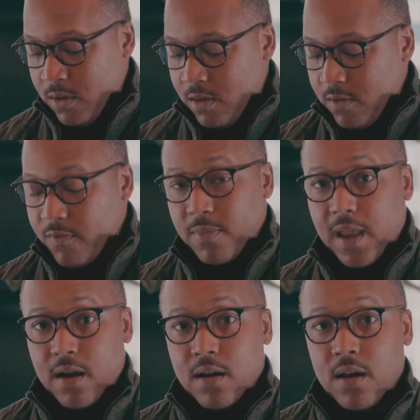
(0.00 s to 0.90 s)
From
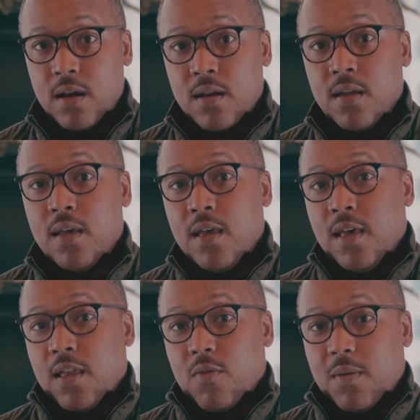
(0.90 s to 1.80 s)
there,
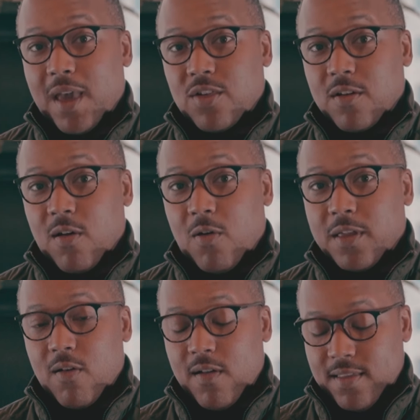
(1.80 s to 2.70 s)
you want to make sure you're
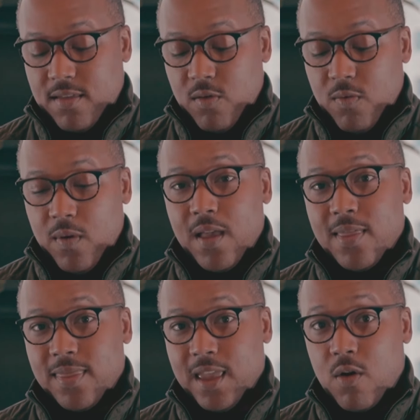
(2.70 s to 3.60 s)
holding to
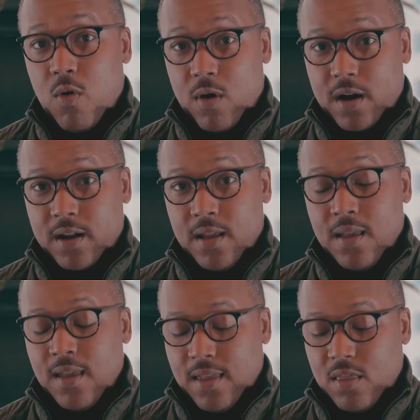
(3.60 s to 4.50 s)
the cork,
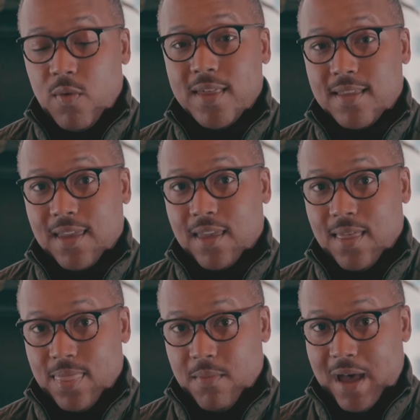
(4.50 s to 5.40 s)
twisting
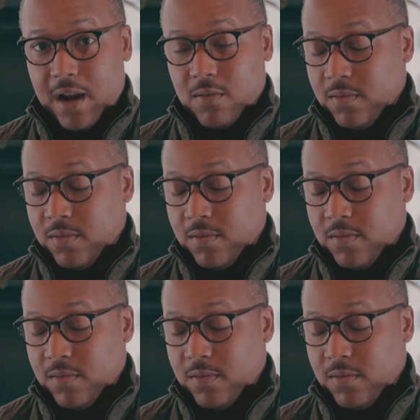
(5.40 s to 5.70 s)
the bottle.